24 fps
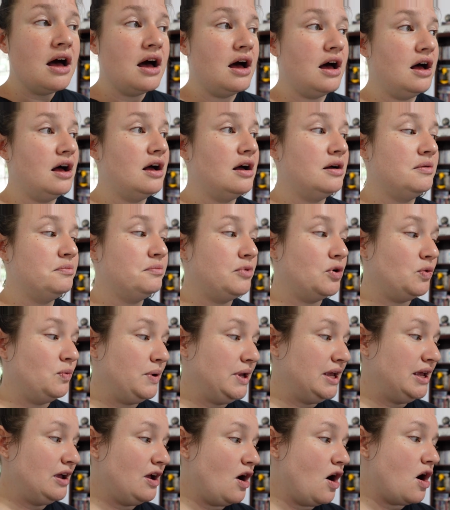um, but
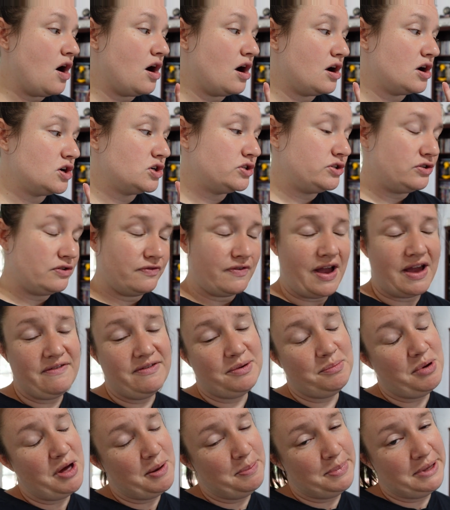we are
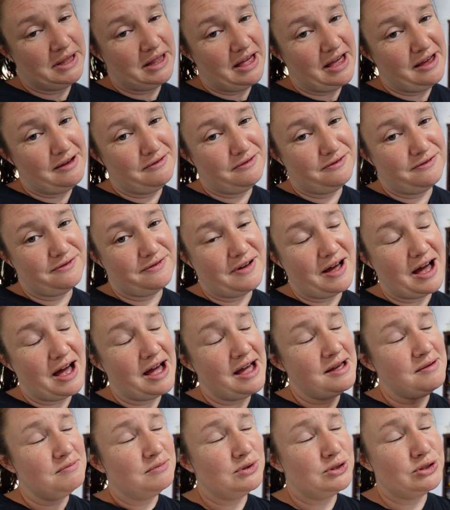surviving puppy life. I
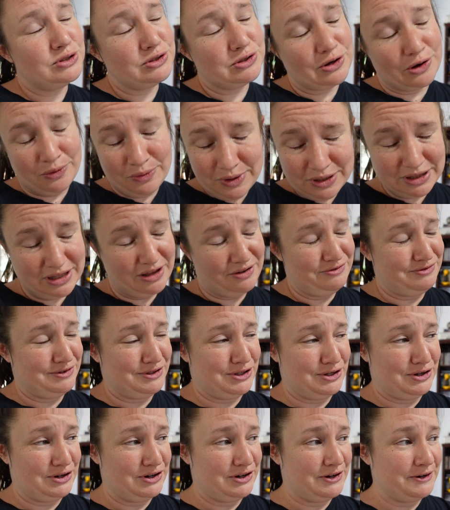am so in love with
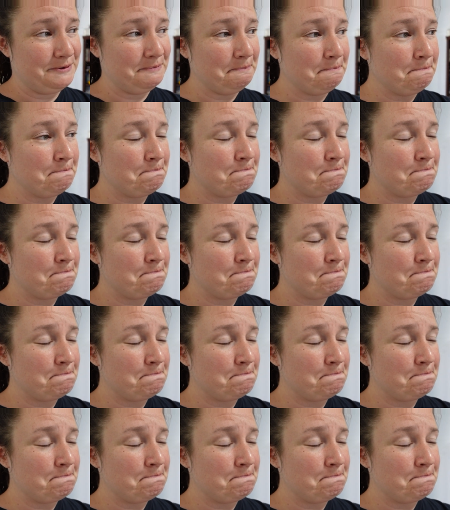her.